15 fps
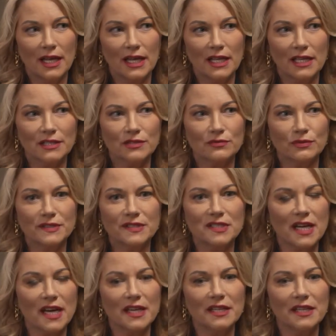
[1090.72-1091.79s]
it was
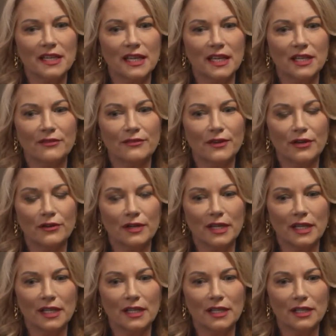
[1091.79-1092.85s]
done in a
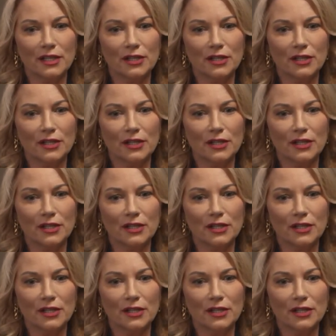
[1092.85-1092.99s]
very